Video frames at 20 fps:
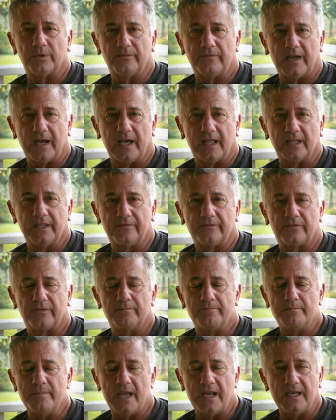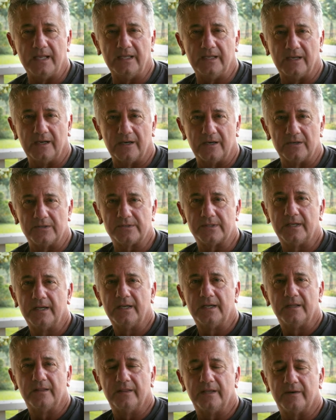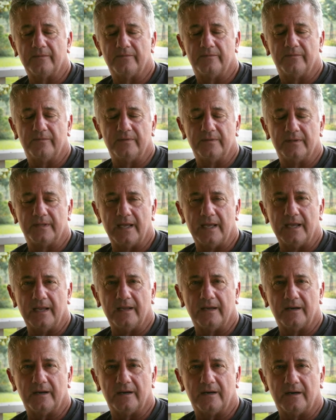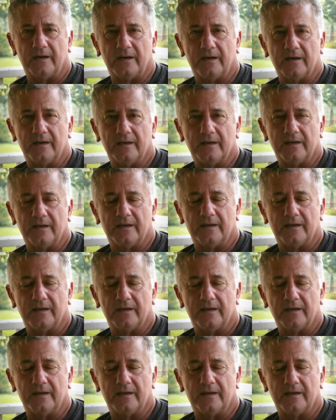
Valley for many years. They are